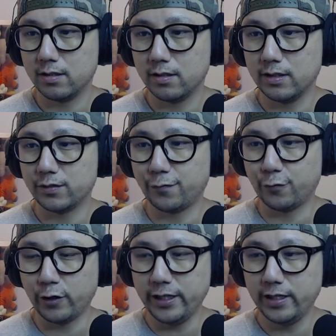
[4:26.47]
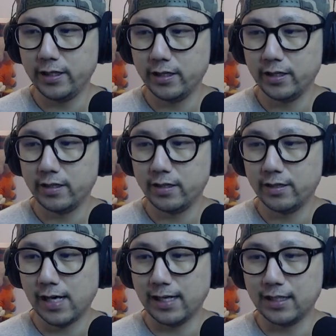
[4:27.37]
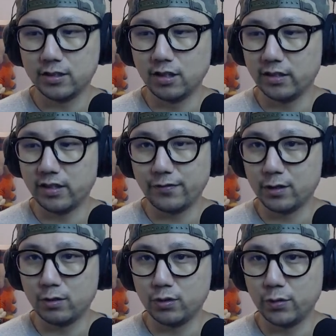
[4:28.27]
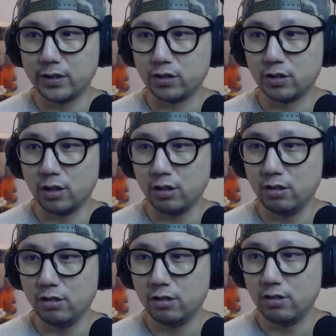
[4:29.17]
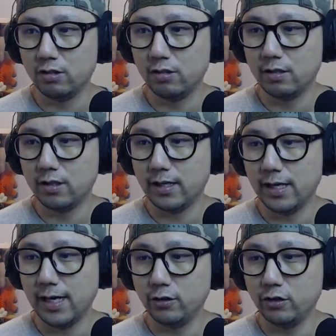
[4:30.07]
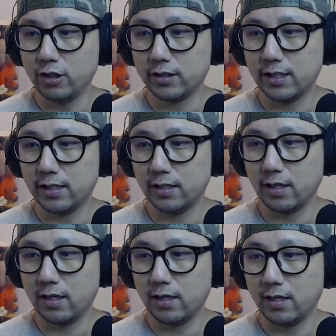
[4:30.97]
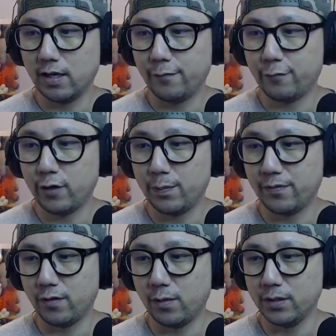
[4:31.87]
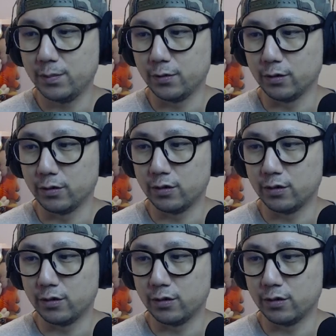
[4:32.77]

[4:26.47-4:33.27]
It's free and it's not difficult to install and you just get free performance boost.